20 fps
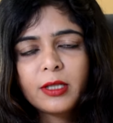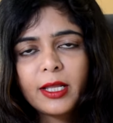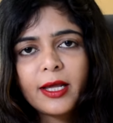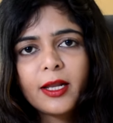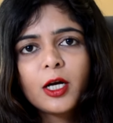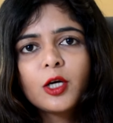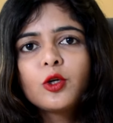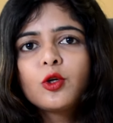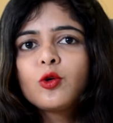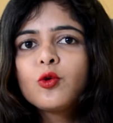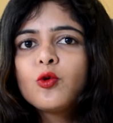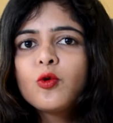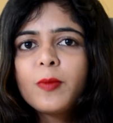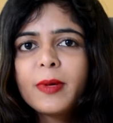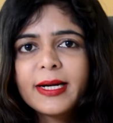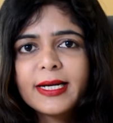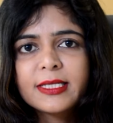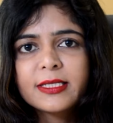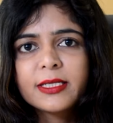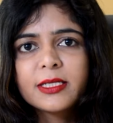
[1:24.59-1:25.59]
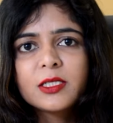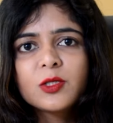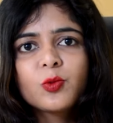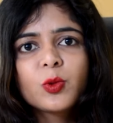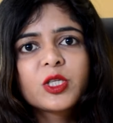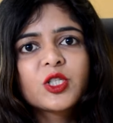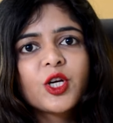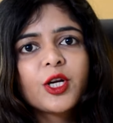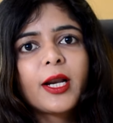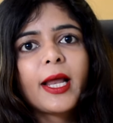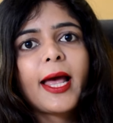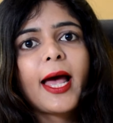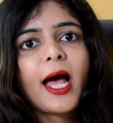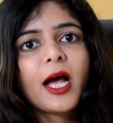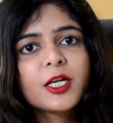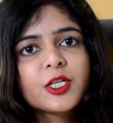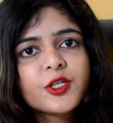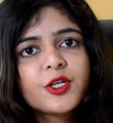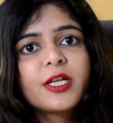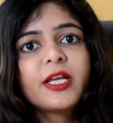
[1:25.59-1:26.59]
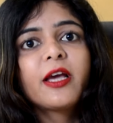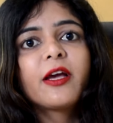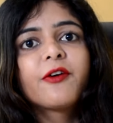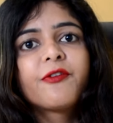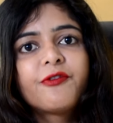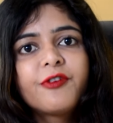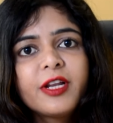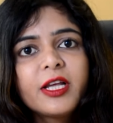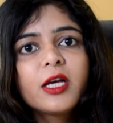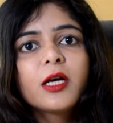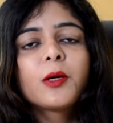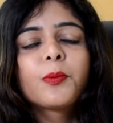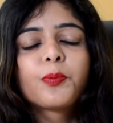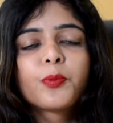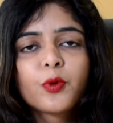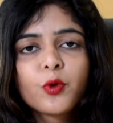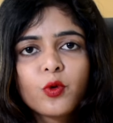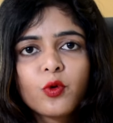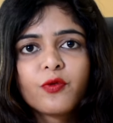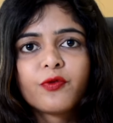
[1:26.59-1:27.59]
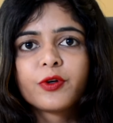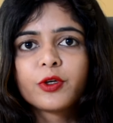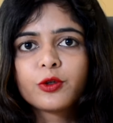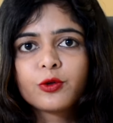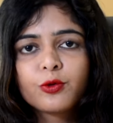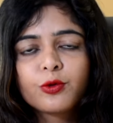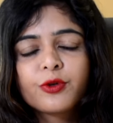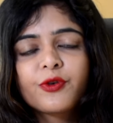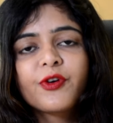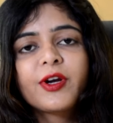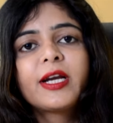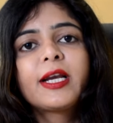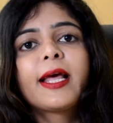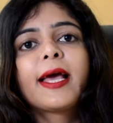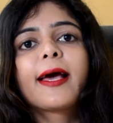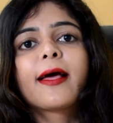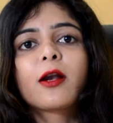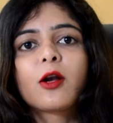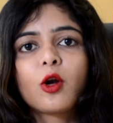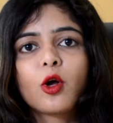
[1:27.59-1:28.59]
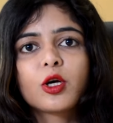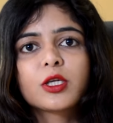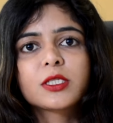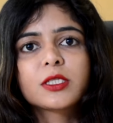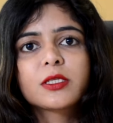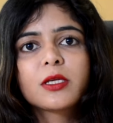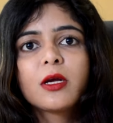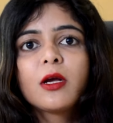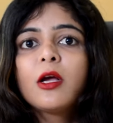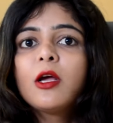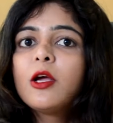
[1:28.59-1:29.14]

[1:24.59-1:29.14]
there are two medicines which are actually F D A approved to treat hair loss.